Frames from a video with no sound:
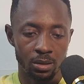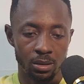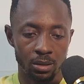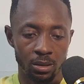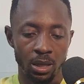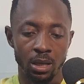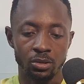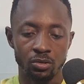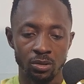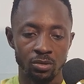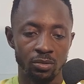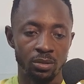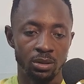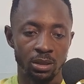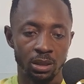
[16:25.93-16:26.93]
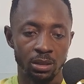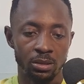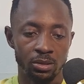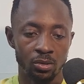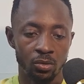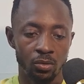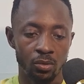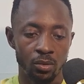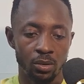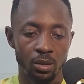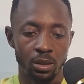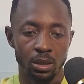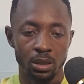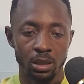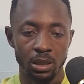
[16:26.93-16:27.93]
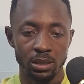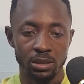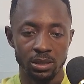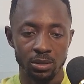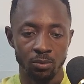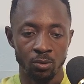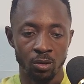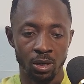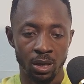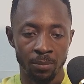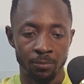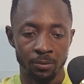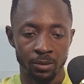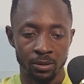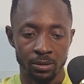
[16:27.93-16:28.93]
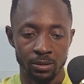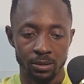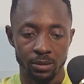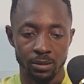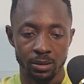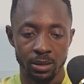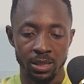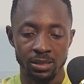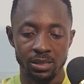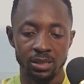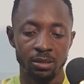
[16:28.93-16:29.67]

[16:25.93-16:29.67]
Yeah, 2023. So let's see what happened. Let's see the